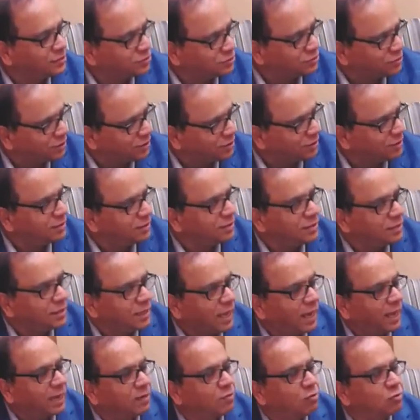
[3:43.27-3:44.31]
And trade.
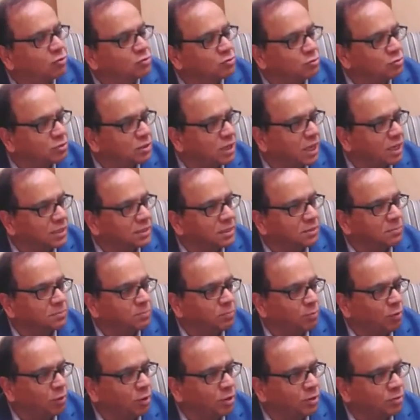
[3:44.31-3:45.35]
And also the other
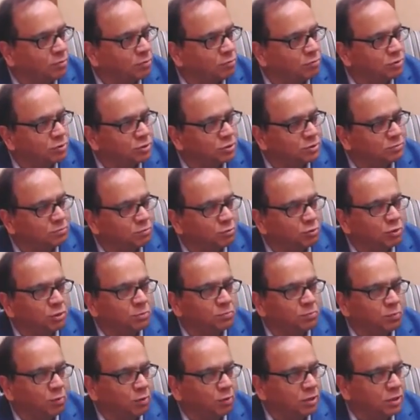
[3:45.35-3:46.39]
point which is more
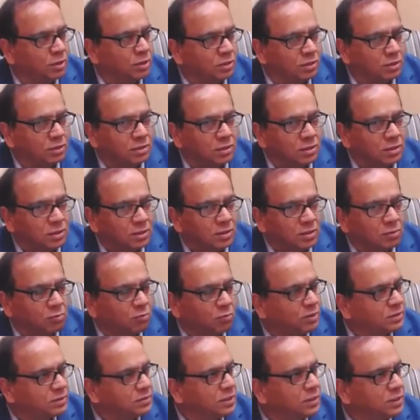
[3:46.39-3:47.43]
important
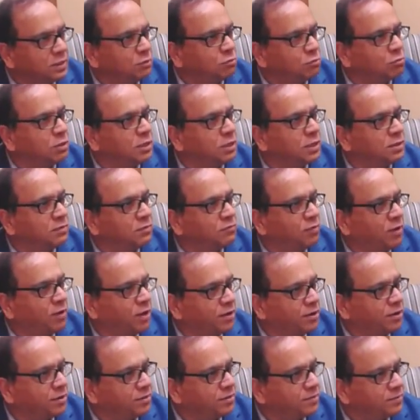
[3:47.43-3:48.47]
was the nuclear
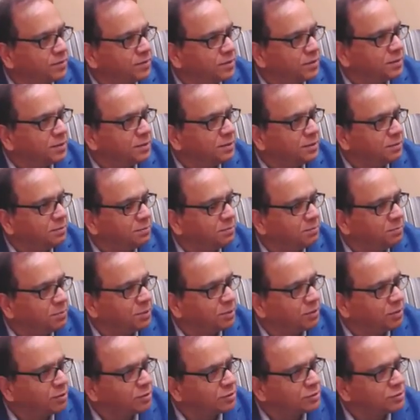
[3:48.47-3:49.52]
divide.
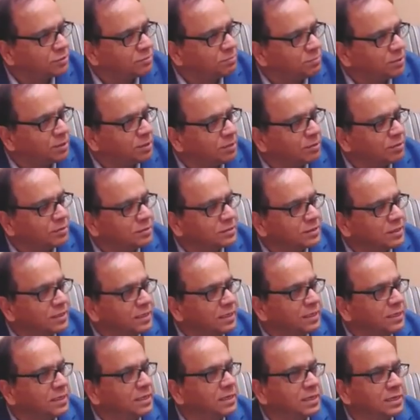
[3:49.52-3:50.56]
Because
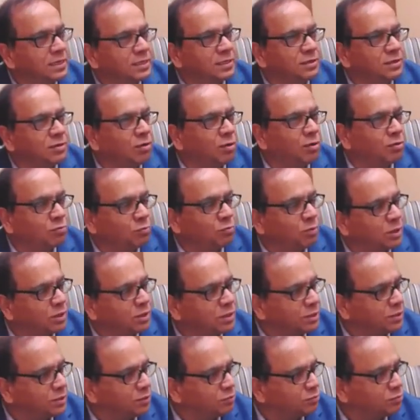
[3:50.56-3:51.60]
India did not want
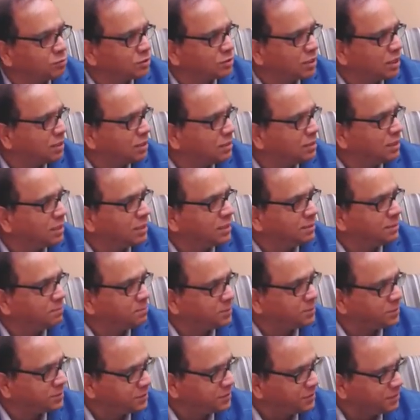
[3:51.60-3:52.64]
it to sign the
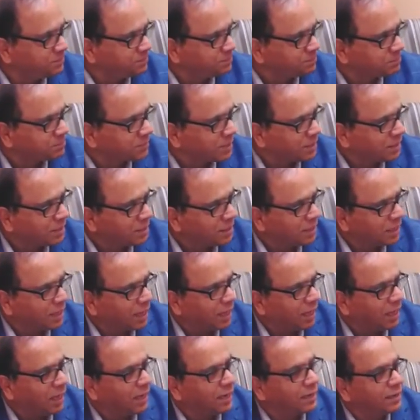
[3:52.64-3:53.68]
NPT.
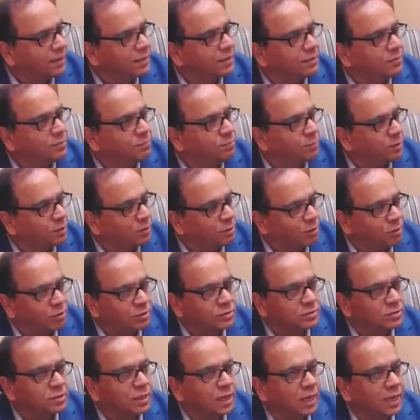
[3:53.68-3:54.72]
And
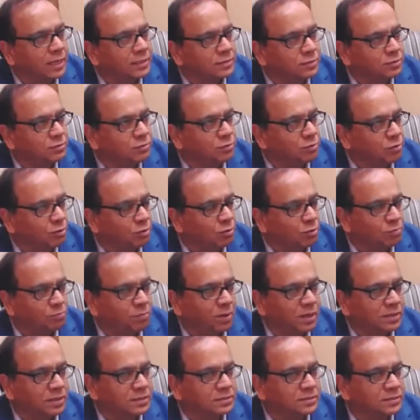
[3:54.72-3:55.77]
because, as you know,
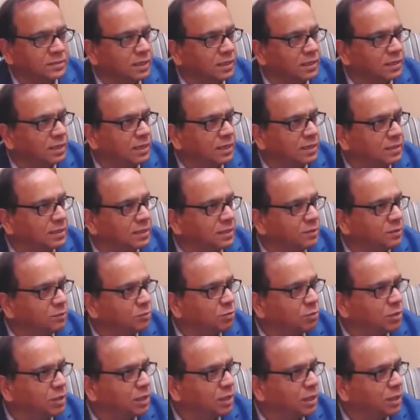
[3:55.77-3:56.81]
Pakistan had the
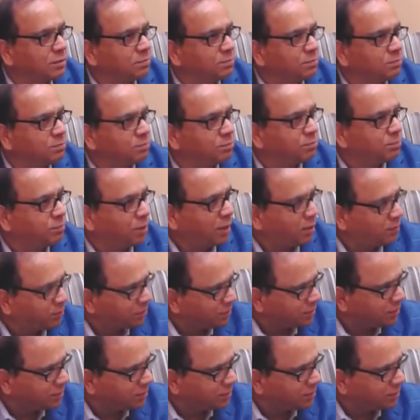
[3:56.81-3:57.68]
nuclear power,